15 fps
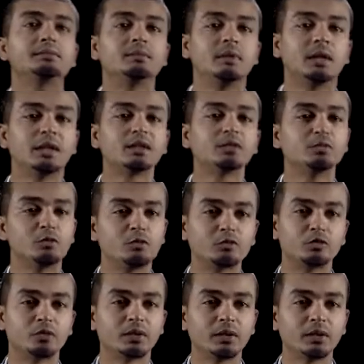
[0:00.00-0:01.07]
let us move
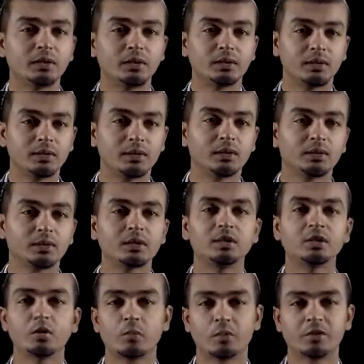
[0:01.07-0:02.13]
to the
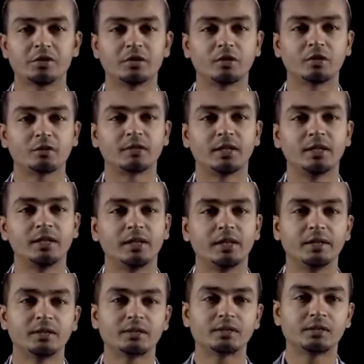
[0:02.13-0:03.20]
third operation of set, that
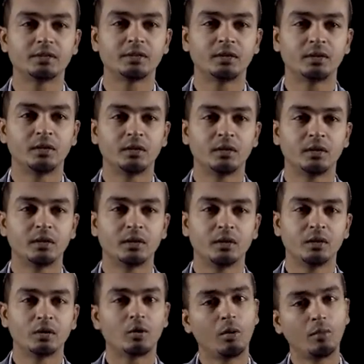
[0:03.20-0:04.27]
is
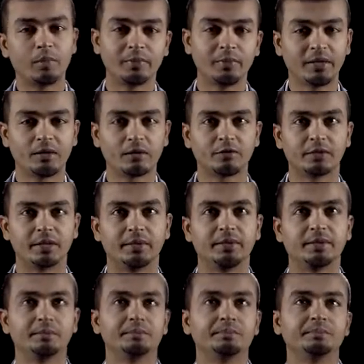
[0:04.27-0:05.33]
complement of set.
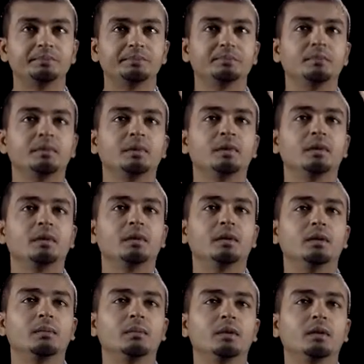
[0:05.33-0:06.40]

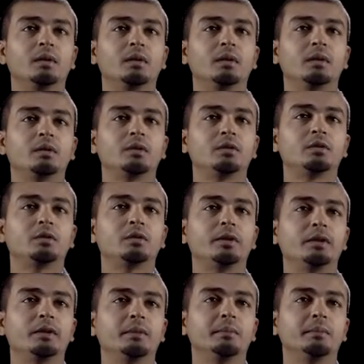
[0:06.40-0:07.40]
Number 3.